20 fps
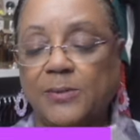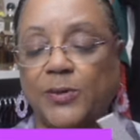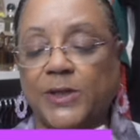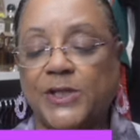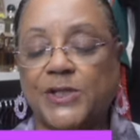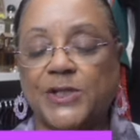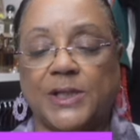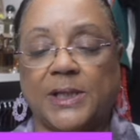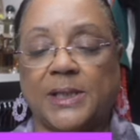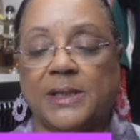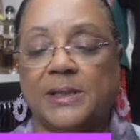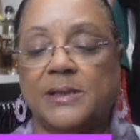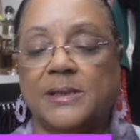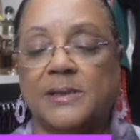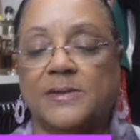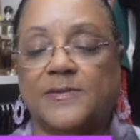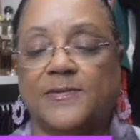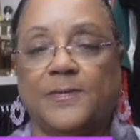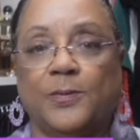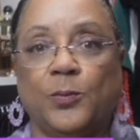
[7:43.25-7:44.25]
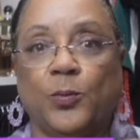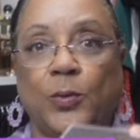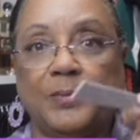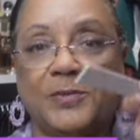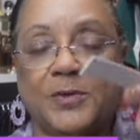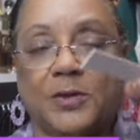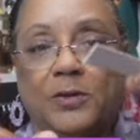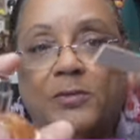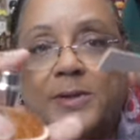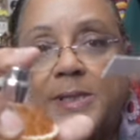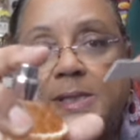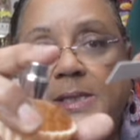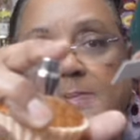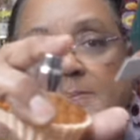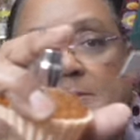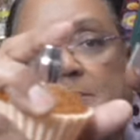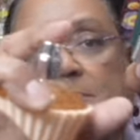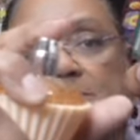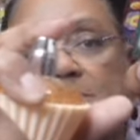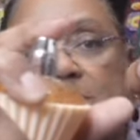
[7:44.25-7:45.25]
which is whipped
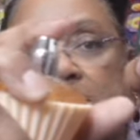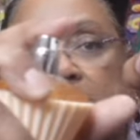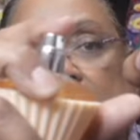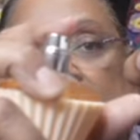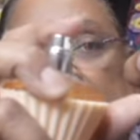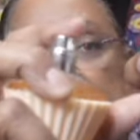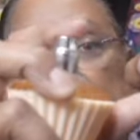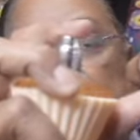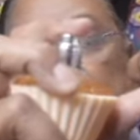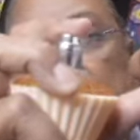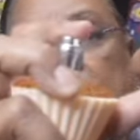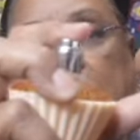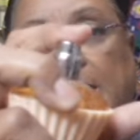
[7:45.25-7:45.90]
cream, vanilla.